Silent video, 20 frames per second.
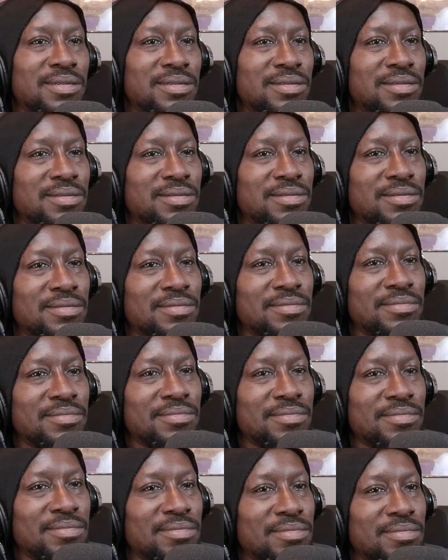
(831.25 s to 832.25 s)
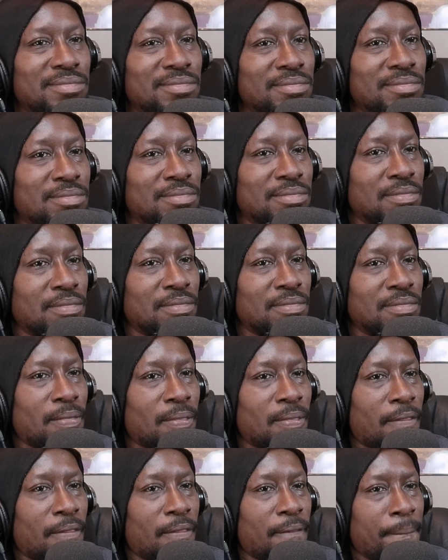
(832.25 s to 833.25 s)

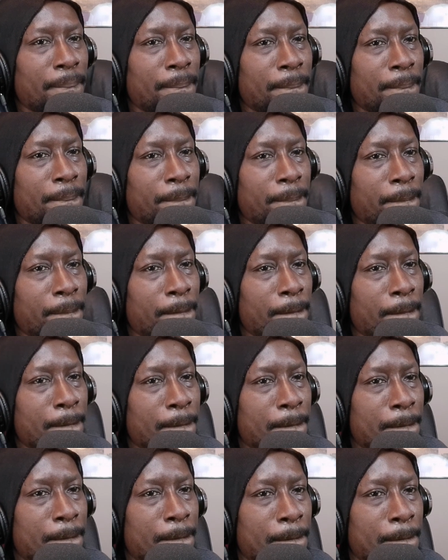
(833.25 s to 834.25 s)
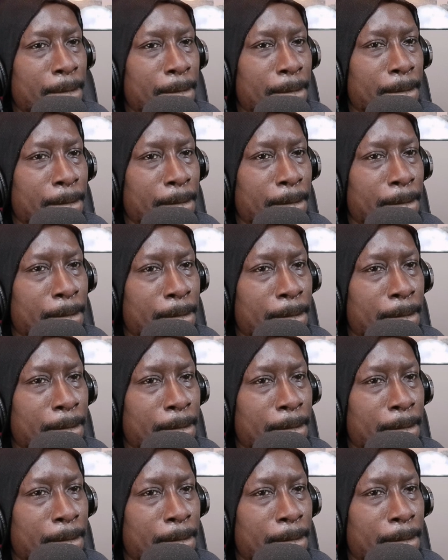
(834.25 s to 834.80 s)
(no one is talking)